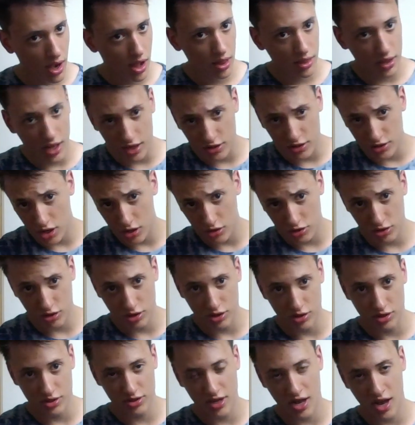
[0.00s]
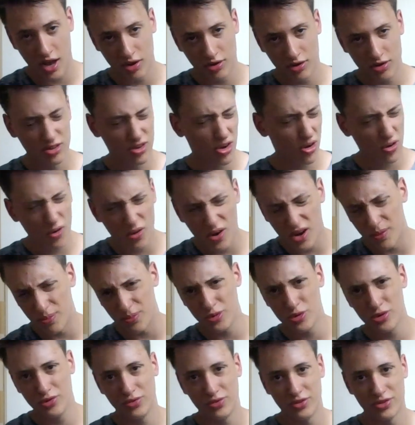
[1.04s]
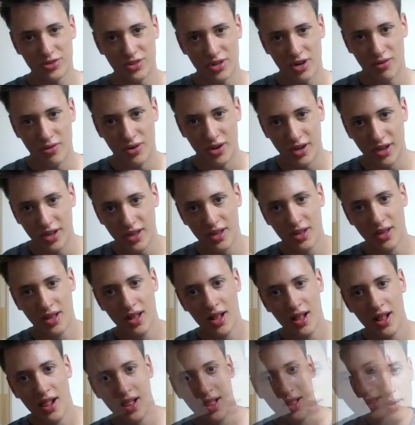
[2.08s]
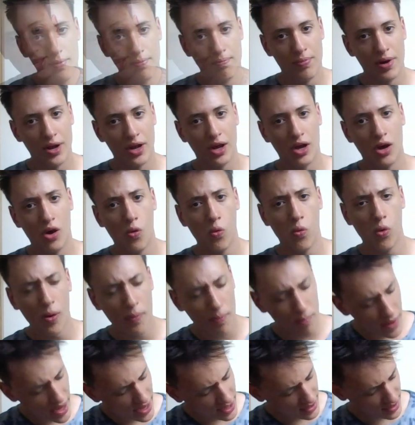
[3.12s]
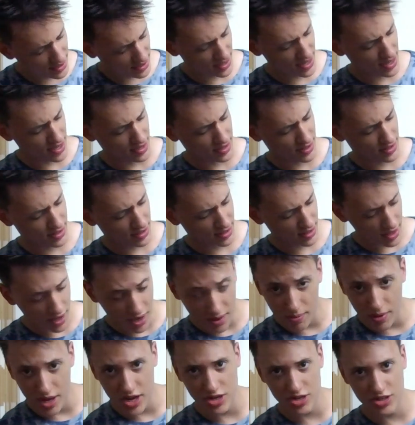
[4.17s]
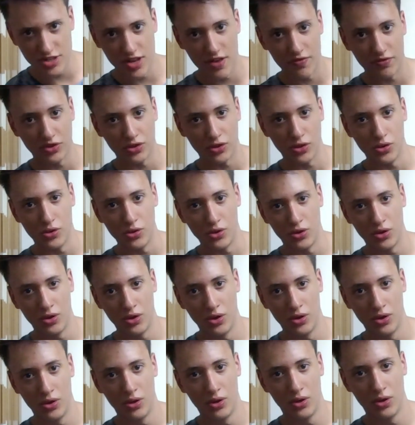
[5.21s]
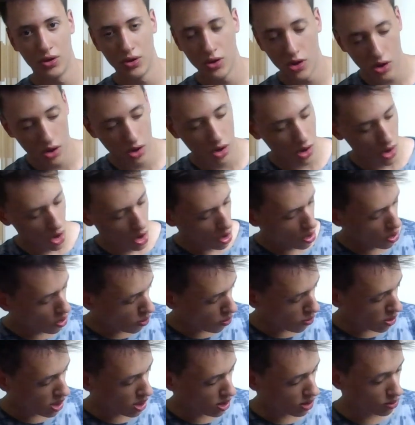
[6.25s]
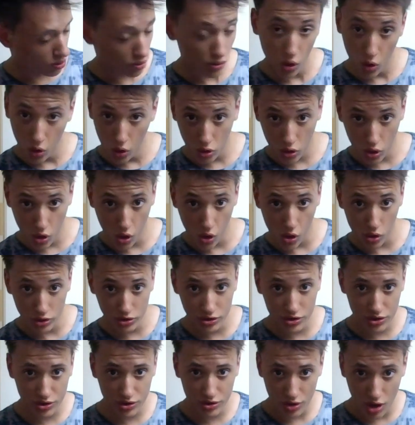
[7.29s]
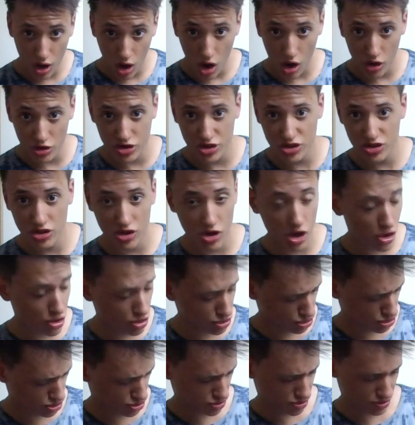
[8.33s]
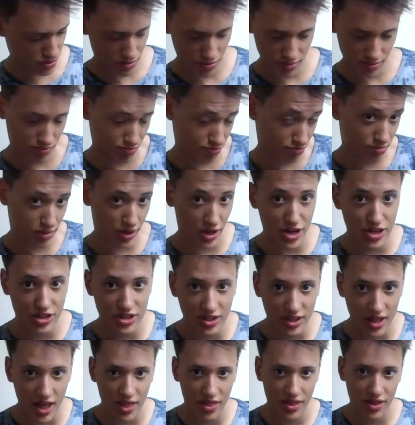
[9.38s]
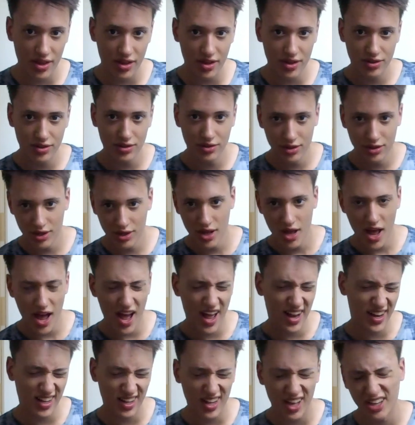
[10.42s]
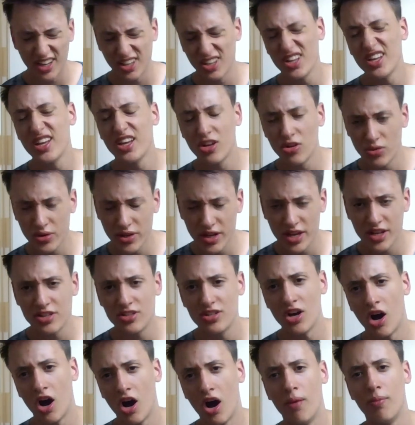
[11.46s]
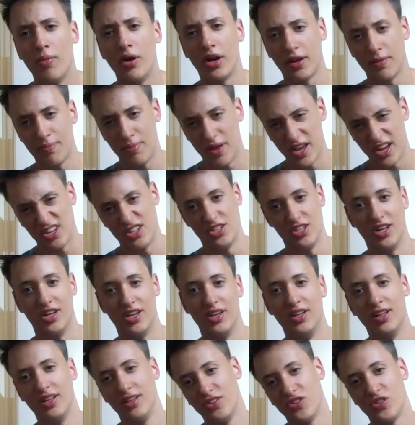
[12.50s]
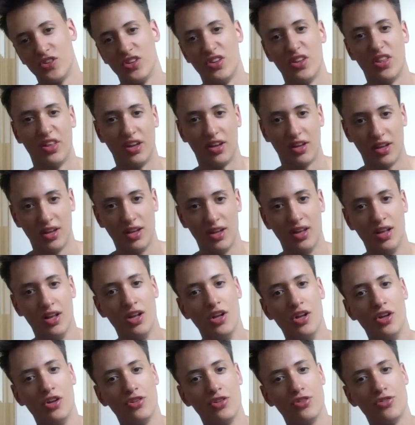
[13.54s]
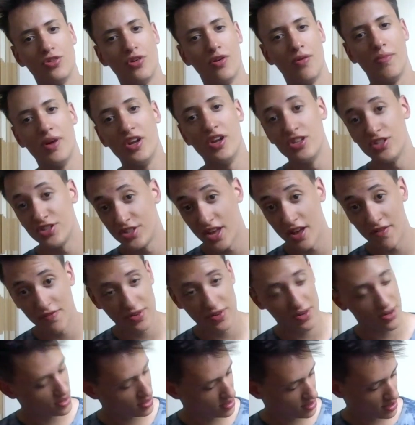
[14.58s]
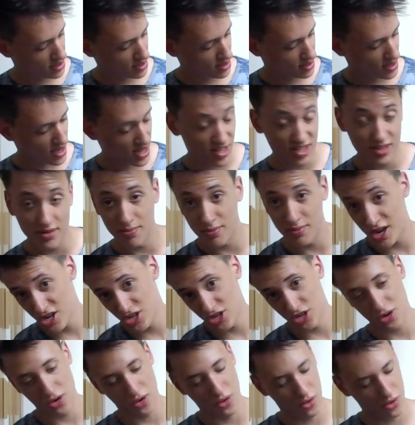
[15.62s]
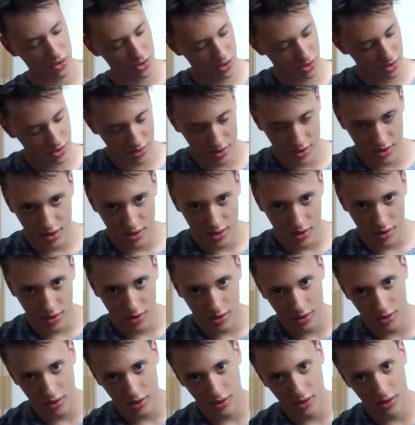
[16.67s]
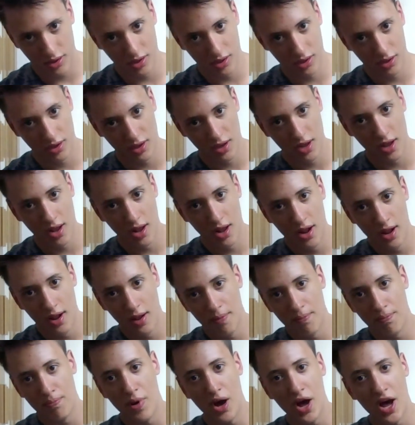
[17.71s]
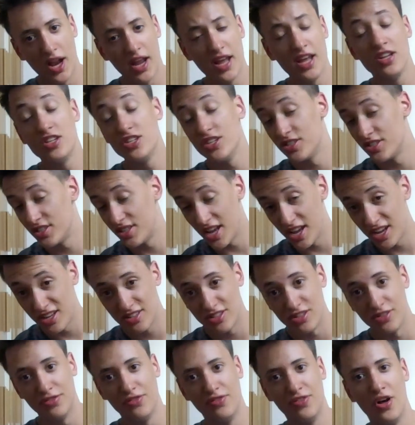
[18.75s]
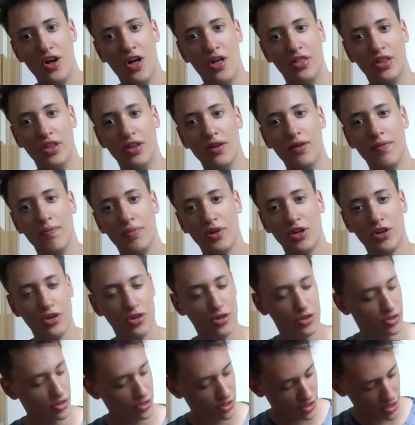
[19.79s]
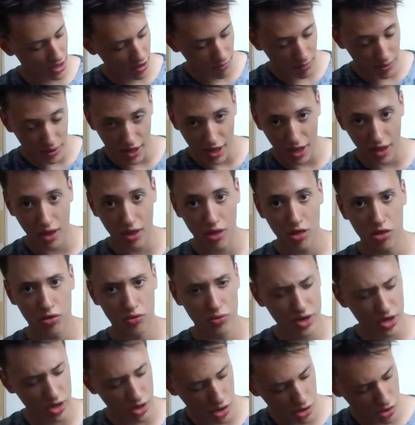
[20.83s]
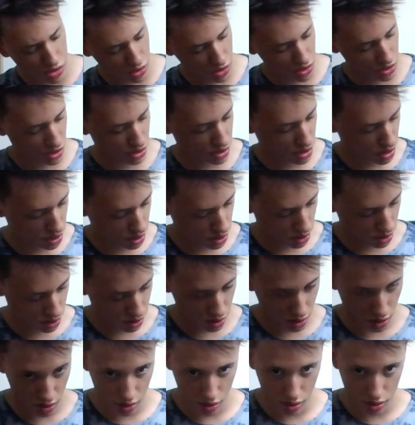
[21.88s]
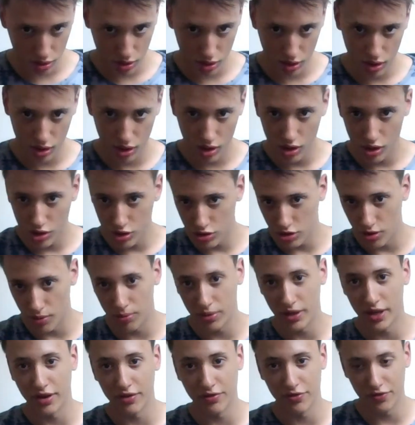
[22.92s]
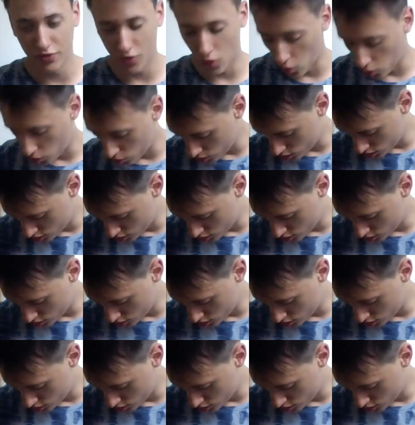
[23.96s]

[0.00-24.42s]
That's how it's going to sound. It's got quite a beautiful sound really. So what makes this a major 7 chord? Well, all chords are just notes played together, and it creates a harmonic picture, you can think. So a major 7, it's a major chord, but it just takes it further because instead of playing 3 notes, you're playing 4.